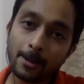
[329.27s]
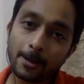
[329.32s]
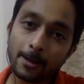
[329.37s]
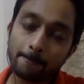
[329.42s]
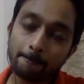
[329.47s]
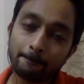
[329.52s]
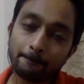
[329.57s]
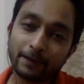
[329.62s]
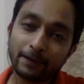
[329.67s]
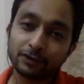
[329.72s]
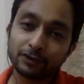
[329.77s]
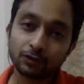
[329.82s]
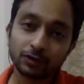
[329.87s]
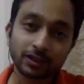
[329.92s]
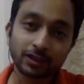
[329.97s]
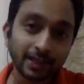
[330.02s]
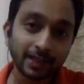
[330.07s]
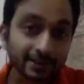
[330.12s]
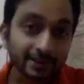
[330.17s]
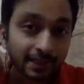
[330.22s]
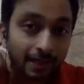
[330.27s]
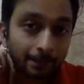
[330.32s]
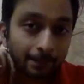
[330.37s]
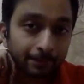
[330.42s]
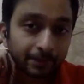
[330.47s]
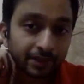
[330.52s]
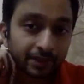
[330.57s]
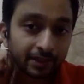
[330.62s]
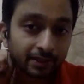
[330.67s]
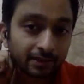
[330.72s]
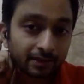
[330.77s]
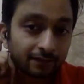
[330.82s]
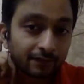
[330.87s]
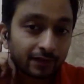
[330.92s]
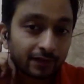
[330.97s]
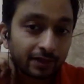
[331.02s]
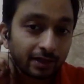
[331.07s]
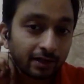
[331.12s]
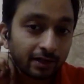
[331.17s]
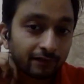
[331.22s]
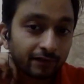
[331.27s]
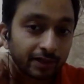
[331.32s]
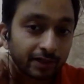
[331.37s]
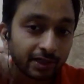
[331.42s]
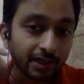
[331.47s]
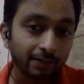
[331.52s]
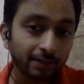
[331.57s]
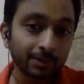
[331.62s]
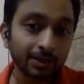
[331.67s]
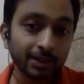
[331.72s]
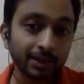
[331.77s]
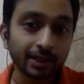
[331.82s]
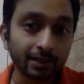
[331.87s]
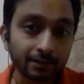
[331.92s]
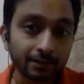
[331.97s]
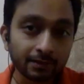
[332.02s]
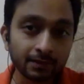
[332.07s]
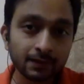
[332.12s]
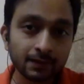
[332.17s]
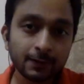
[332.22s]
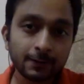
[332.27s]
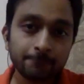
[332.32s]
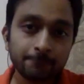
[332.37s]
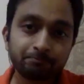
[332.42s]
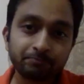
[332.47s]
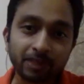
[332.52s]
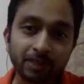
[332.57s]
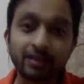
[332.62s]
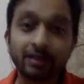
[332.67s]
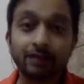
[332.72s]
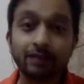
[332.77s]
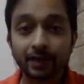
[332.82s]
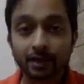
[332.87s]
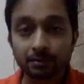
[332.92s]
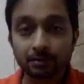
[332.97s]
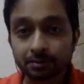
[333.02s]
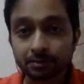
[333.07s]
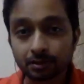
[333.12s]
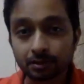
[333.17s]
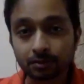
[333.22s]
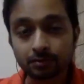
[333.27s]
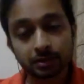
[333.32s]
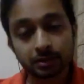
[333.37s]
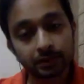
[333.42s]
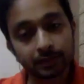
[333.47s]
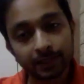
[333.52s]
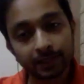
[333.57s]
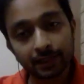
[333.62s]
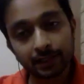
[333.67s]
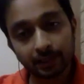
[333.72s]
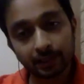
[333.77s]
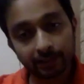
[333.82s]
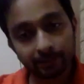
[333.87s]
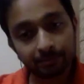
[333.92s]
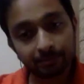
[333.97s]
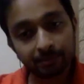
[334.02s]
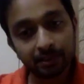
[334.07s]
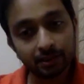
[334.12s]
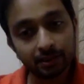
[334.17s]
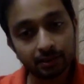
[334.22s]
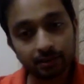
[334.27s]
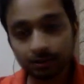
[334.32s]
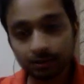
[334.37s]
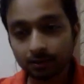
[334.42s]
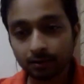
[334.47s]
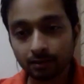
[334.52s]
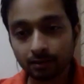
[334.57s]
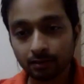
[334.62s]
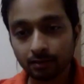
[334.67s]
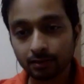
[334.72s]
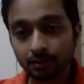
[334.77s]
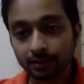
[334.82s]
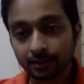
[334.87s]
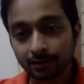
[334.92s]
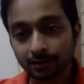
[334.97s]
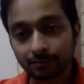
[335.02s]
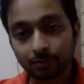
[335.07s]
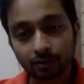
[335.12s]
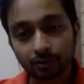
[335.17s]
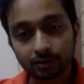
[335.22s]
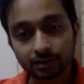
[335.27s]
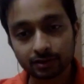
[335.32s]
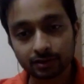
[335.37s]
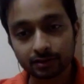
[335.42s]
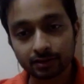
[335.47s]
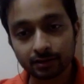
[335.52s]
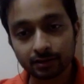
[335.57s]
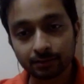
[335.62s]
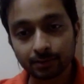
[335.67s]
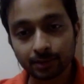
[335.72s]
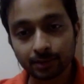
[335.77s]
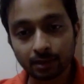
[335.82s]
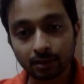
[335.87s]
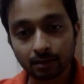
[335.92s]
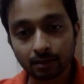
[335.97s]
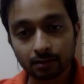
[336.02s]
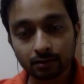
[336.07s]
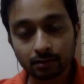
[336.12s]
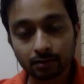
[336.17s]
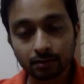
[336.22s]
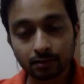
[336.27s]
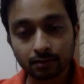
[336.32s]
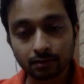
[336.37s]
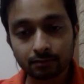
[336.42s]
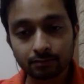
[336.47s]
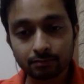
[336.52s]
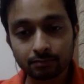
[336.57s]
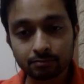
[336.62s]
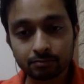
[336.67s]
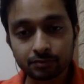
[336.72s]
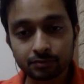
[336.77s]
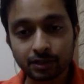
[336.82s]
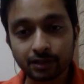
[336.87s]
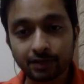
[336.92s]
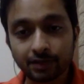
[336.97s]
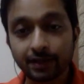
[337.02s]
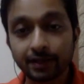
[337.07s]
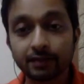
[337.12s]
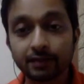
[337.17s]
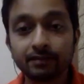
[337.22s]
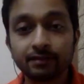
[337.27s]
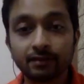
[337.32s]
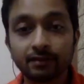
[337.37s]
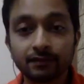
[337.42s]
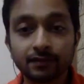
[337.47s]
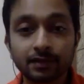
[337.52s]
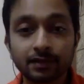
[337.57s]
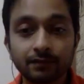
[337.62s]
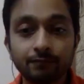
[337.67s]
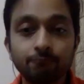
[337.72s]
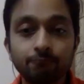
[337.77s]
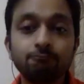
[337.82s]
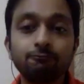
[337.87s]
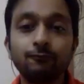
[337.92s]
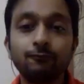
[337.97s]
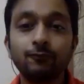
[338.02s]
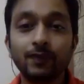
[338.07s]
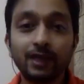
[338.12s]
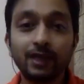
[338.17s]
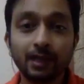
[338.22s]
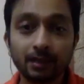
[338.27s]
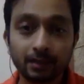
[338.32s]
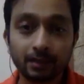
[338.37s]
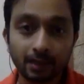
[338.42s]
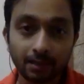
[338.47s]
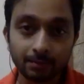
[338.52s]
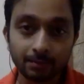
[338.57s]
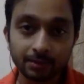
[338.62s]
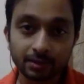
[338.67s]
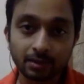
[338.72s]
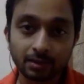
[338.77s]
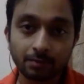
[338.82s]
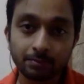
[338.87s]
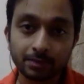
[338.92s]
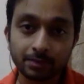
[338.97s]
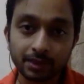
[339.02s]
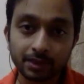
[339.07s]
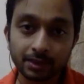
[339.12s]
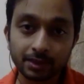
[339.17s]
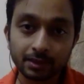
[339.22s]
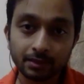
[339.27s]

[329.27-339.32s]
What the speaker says: make sure that that's happening, and that we are delivering time and again, and that we are, generating IP in that process, that we are generating stuff that we can claim as a company,